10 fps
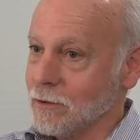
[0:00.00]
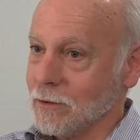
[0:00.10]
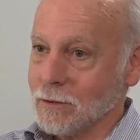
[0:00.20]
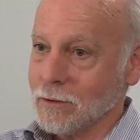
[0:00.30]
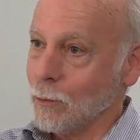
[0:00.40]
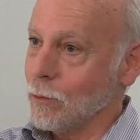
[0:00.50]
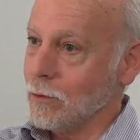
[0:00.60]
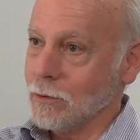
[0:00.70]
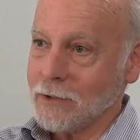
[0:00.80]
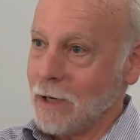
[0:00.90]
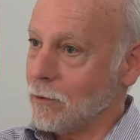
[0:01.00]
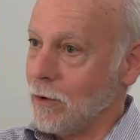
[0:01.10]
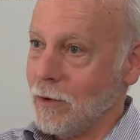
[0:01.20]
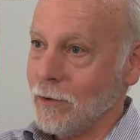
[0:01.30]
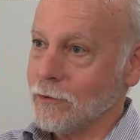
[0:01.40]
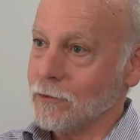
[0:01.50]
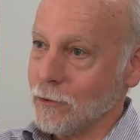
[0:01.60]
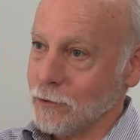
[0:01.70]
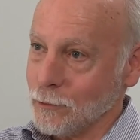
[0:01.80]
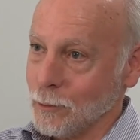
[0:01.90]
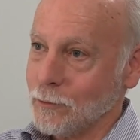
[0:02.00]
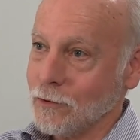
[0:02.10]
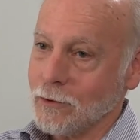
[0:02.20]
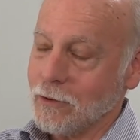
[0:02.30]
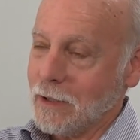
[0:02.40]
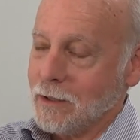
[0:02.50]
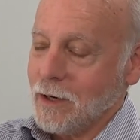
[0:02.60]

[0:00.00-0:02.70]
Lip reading: to local town halls and church groups and so on.